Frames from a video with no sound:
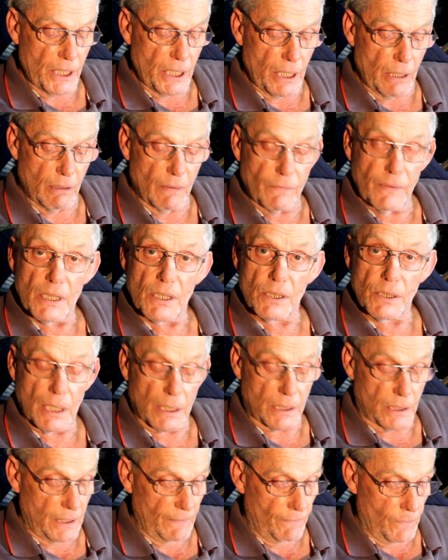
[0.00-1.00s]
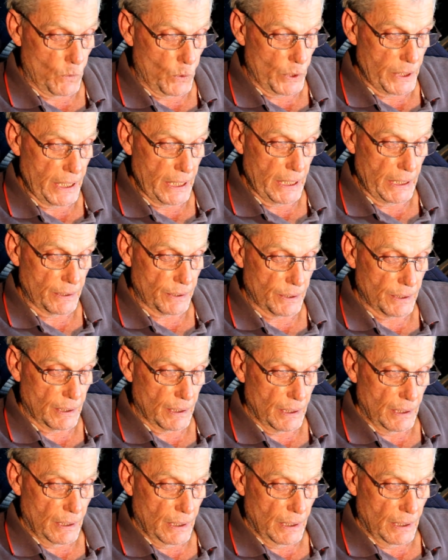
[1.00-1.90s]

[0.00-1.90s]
year of his 64 years,